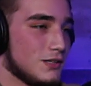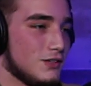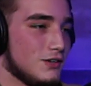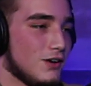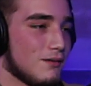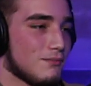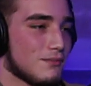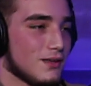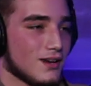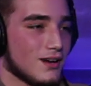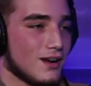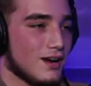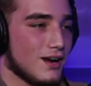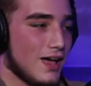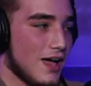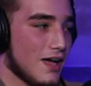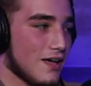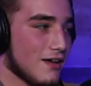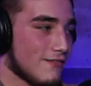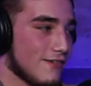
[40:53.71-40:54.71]
But you know, I'm not
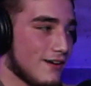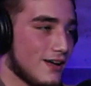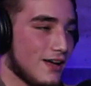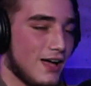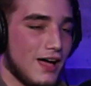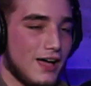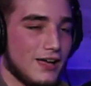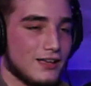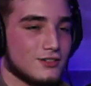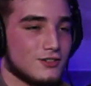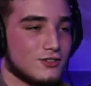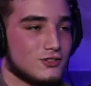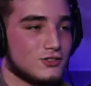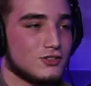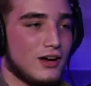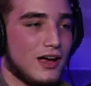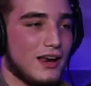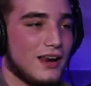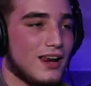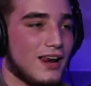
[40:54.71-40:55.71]
gonna lie. If I, I
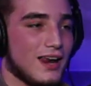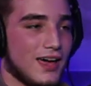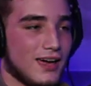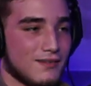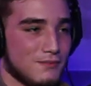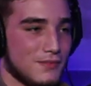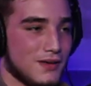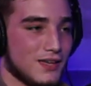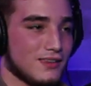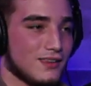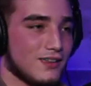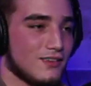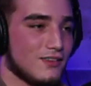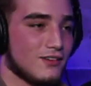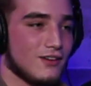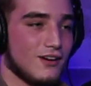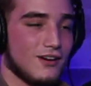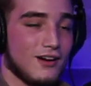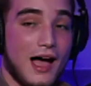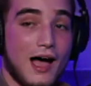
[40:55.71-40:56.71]
told you I didn't like being the
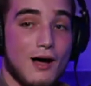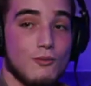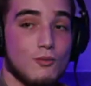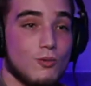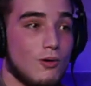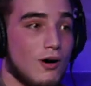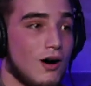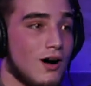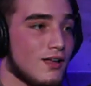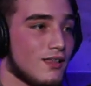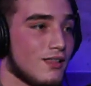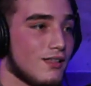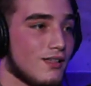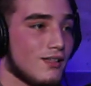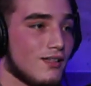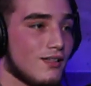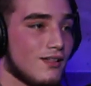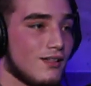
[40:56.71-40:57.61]
underdog, I want,